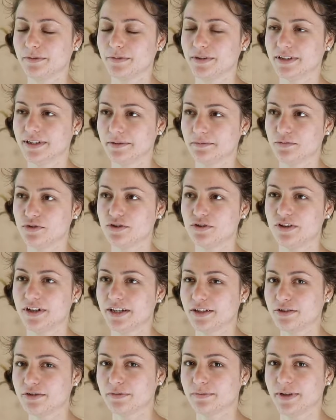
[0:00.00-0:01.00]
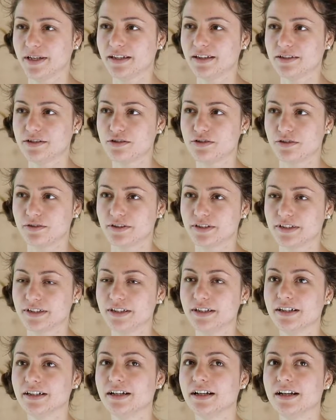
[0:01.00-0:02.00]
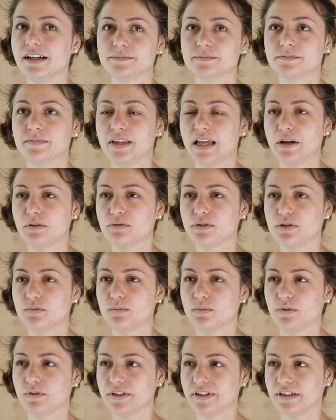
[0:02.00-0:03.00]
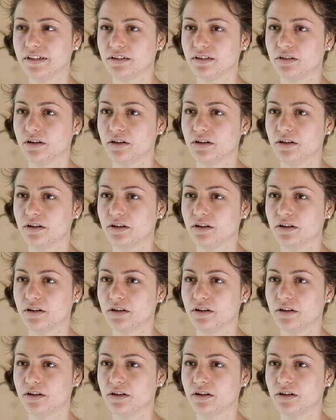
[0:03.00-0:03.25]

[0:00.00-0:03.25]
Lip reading: but I'm trying to make it shorter. I was born in an